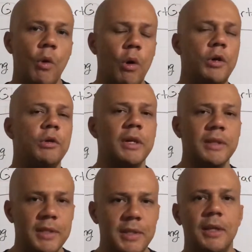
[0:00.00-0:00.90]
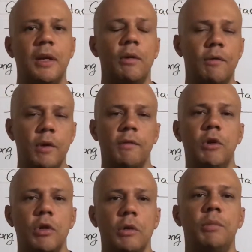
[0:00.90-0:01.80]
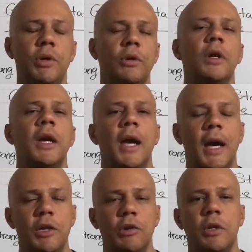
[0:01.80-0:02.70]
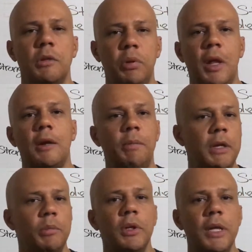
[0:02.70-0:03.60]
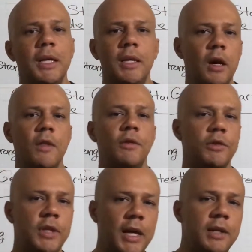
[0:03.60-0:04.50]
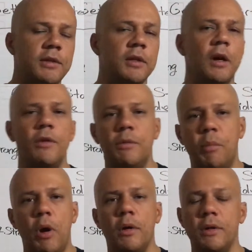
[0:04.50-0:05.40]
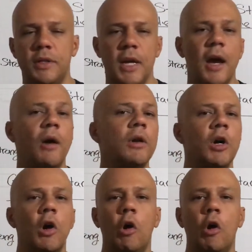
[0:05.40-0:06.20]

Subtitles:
or you can sit there in front of your computer and you can plug people in other states and other part of the town